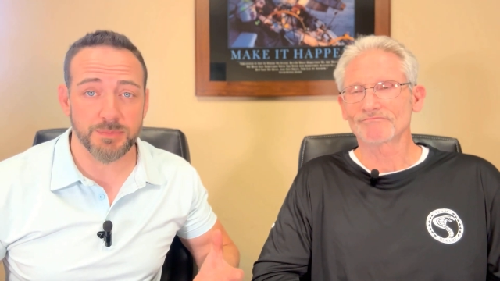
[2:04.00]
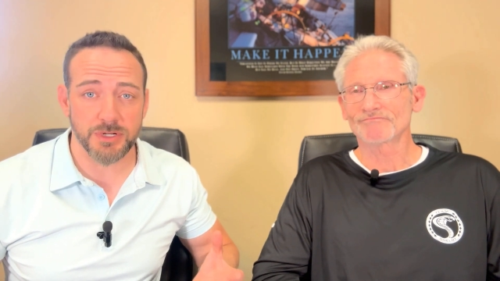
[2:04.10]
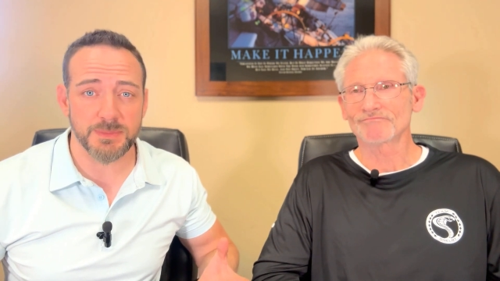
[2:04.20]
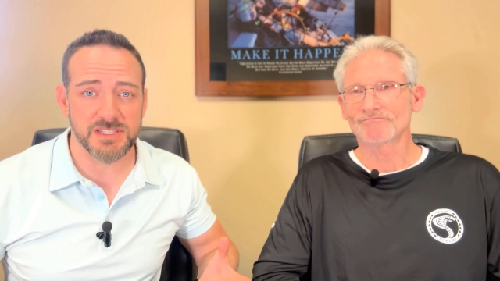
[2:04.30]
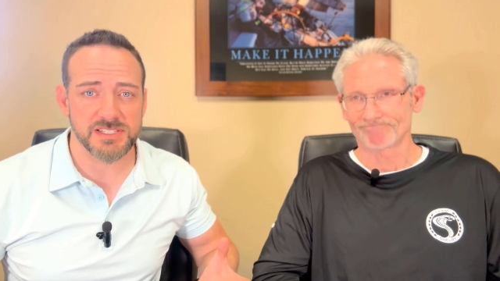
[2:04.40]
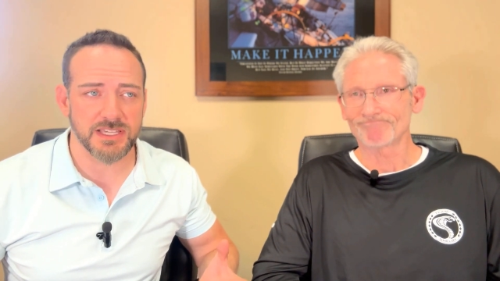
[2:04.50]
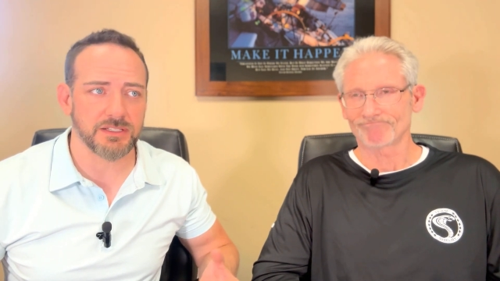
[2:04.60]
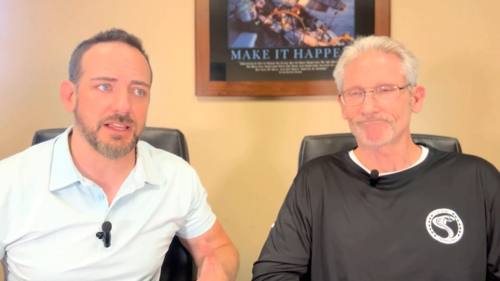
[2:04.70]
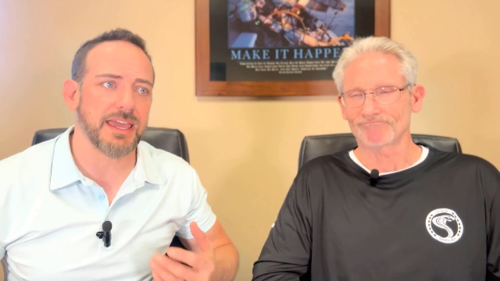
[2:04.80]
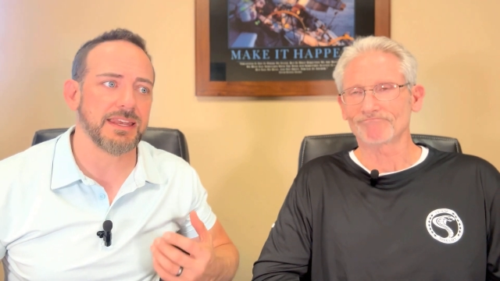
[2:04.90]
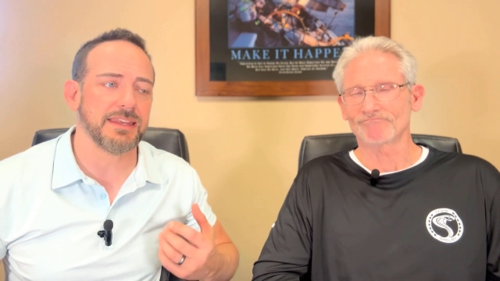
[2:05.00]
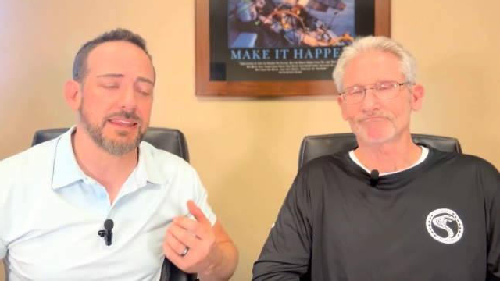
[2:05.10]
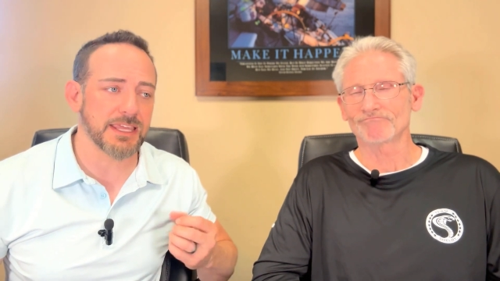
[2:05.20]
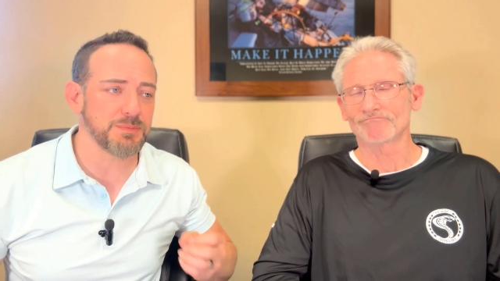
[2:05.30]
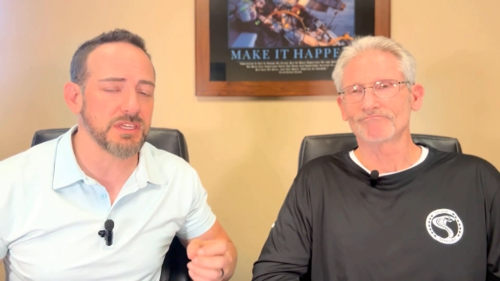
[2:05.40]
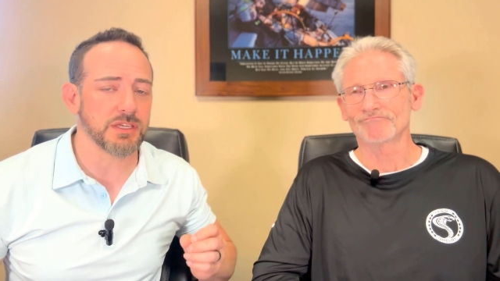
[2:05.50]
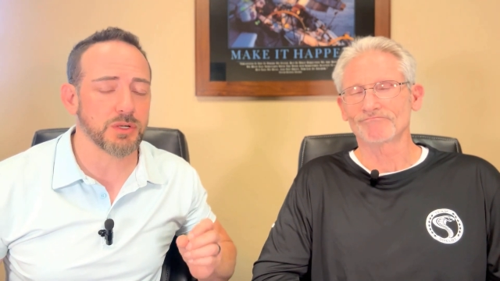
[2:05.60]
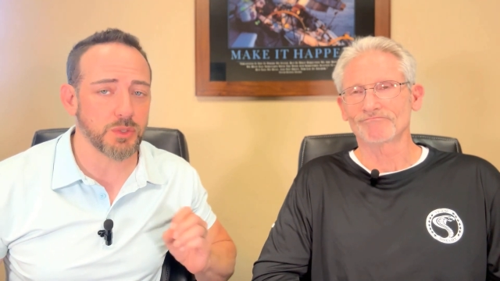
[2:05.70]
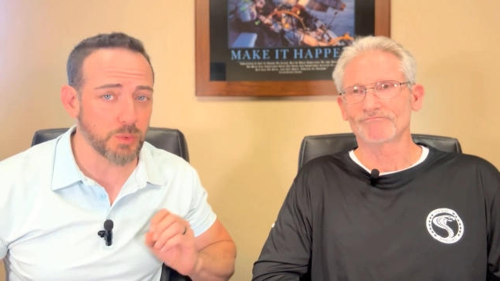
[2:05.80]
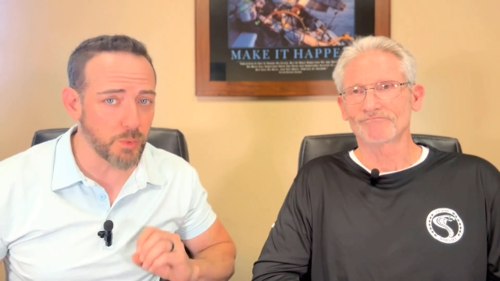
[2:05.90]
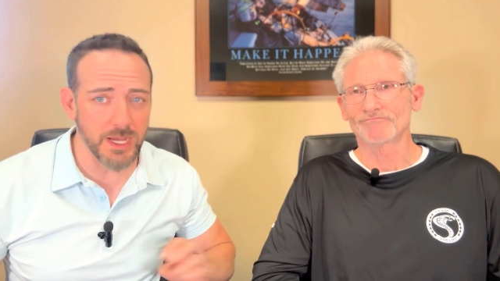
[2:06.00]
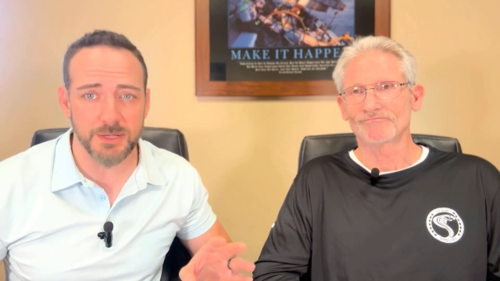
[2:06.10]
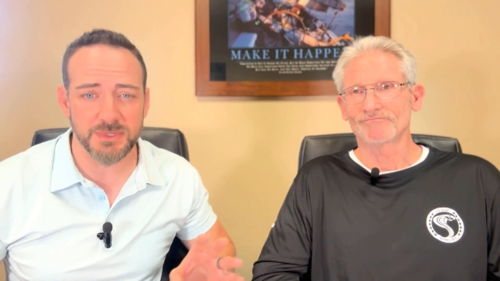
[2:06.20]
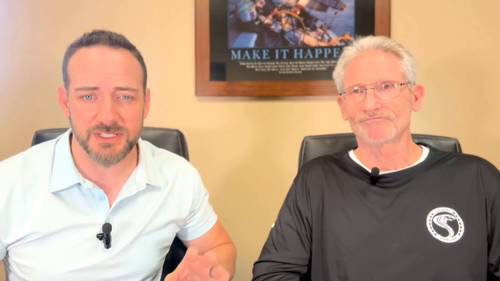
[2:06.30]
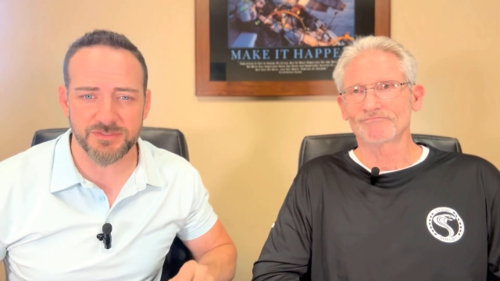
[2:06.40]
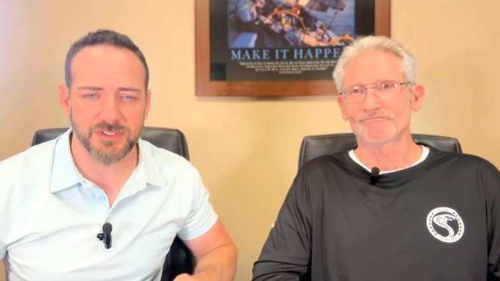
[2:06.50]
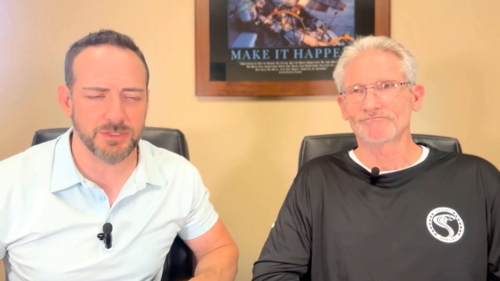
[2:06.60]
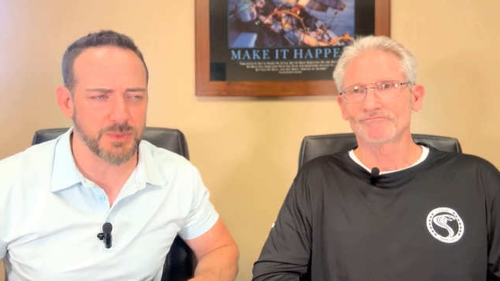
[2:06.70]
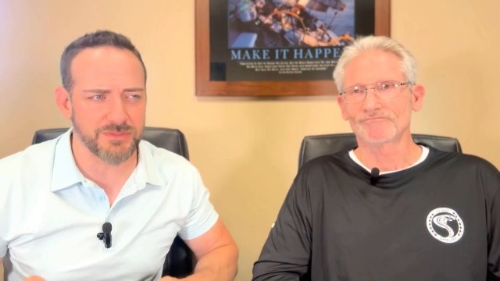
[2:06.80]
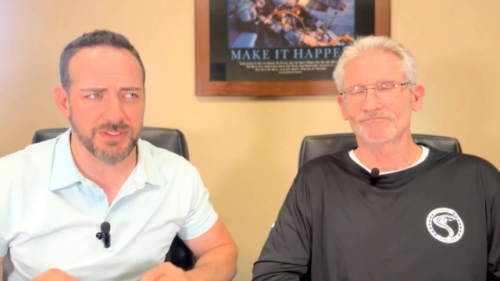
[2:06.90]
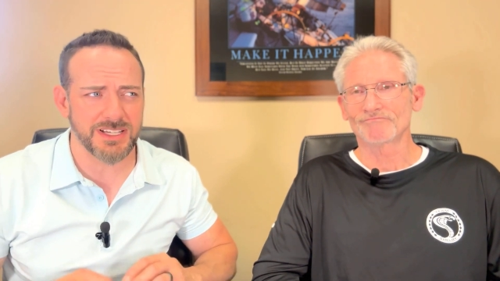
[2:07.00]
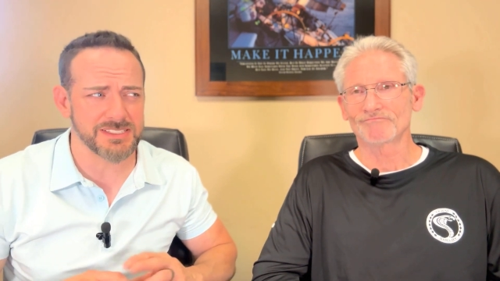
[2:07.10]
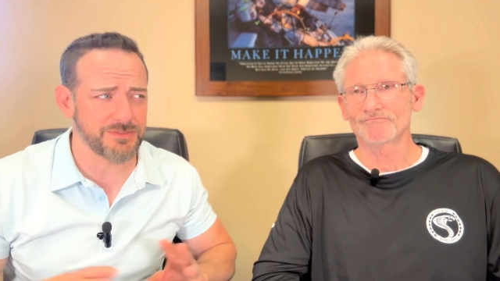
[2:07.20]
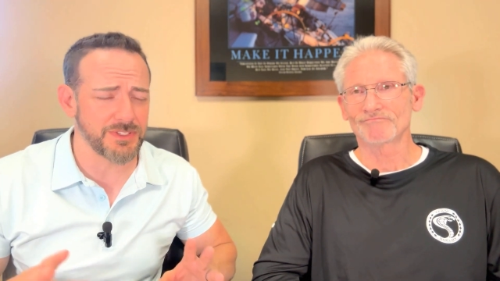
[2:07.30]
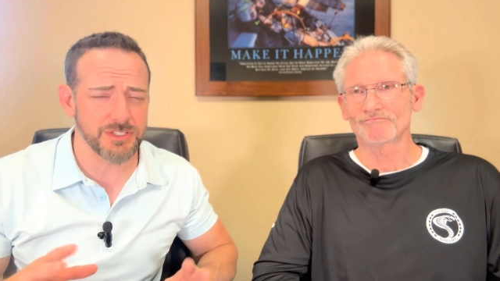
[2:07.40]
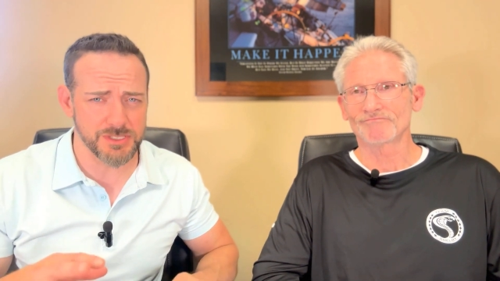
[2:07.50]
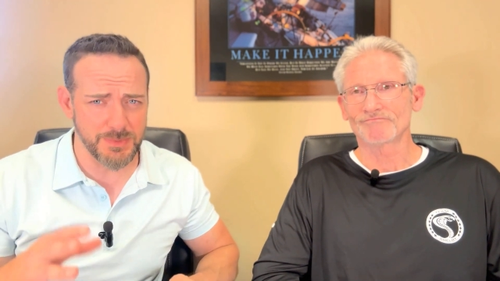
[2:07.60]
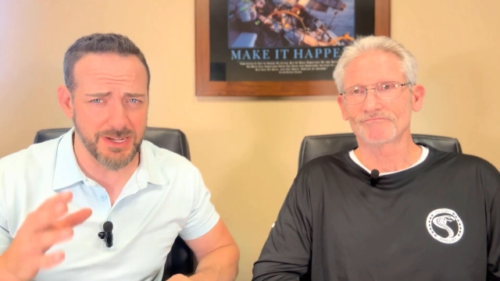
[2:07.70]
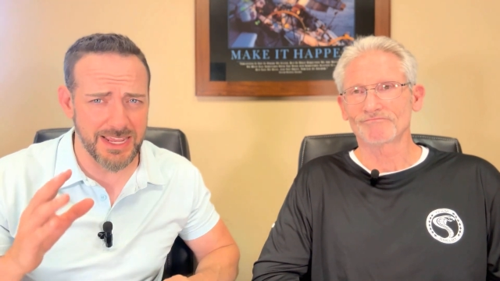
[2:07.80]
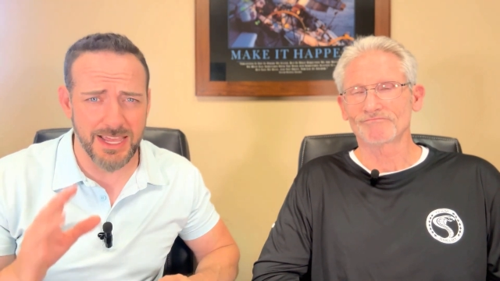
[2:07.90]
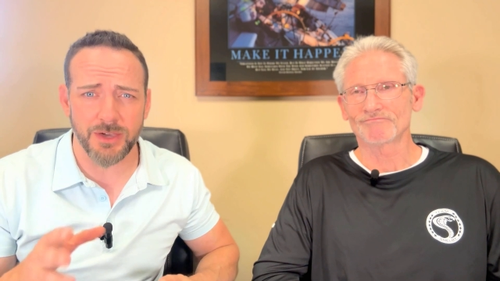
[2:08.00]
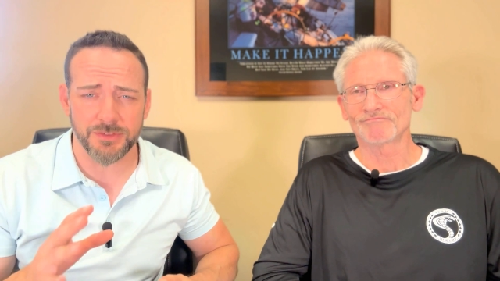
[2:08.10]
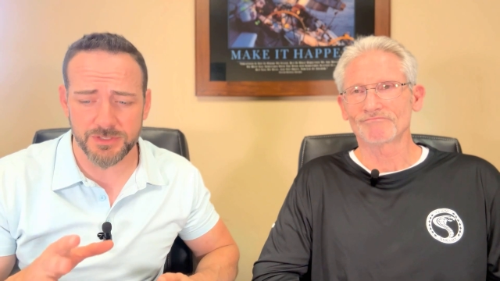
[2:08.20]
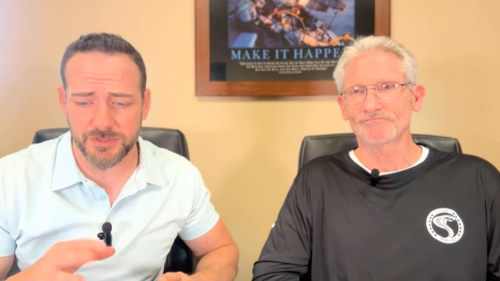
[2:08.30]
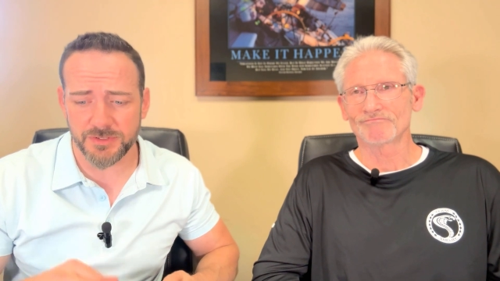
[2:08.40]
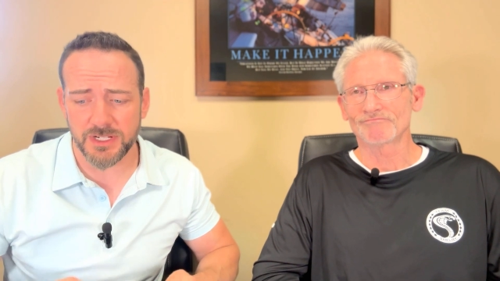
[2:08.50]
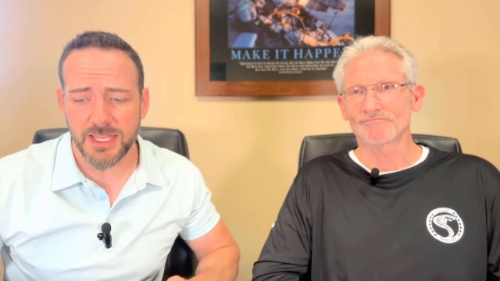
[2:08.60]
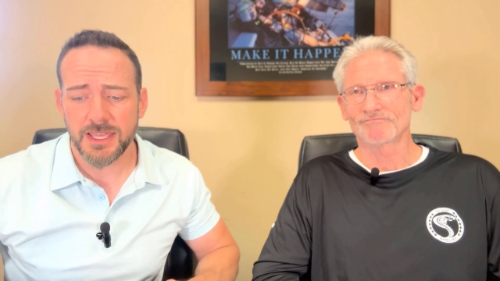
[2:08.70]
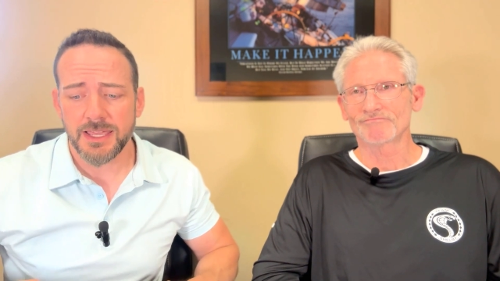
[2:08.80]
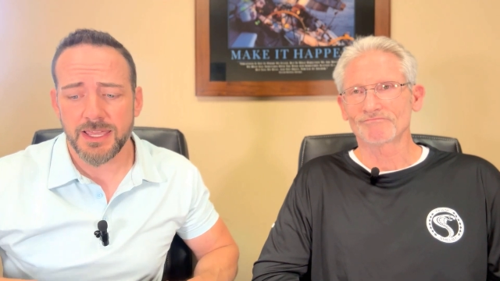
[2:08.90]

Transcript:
Speaker 1: a probate sale, and they can be quite a bit different. We have lots of videos about how they're different.